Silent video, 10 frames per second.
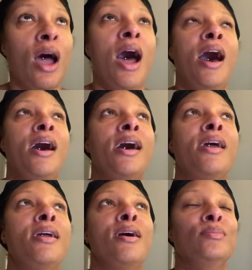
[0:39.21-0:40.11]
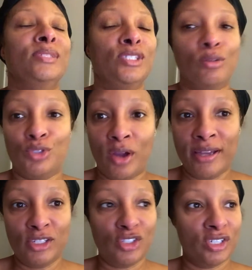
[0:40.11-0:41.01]
I am still
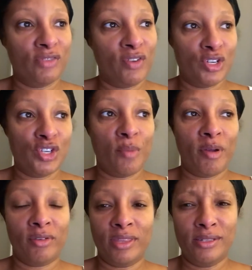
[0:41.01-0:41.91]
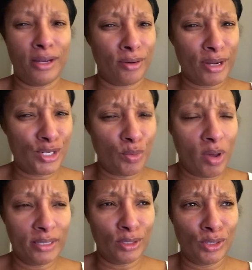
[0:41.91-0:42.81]
trying to just finish up everything
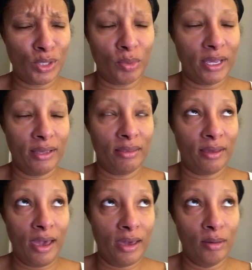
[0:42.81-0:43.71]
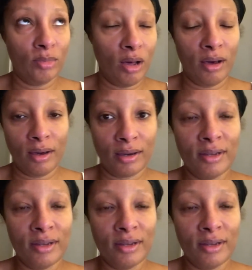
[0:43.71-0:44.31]
decoration-wise. It's so late in the game. Uh,